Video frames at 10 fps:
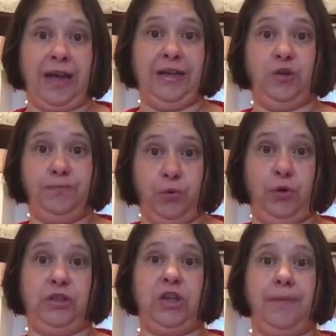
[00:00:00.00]
valid
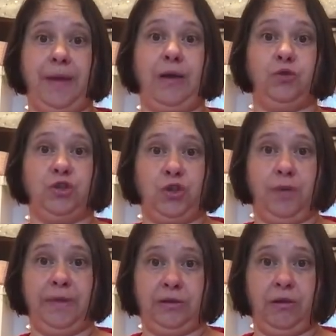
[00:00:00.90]
point about
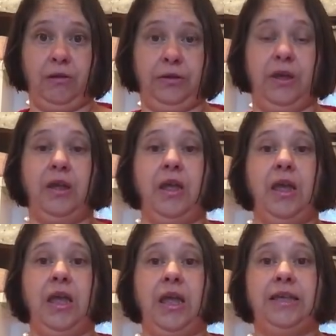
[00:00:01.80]
coming on.
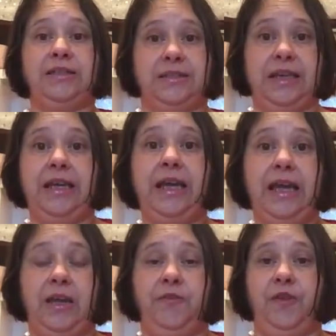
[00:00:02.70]
See
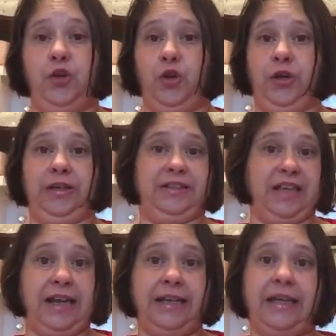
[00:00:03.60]
if you can
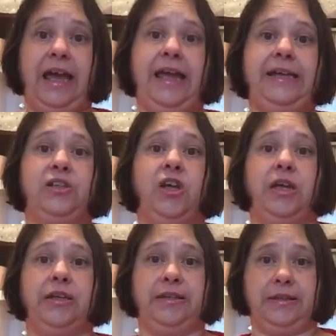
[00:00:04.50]
delegate,
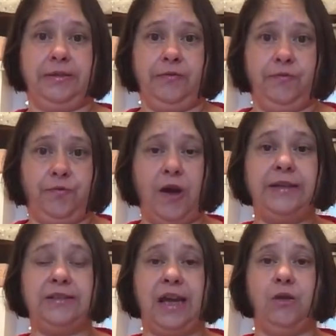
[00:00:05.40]

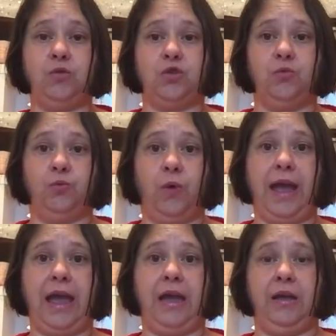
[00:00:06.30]
find out
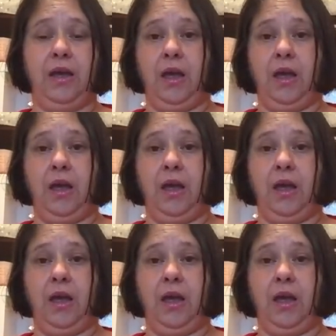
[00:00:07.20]
where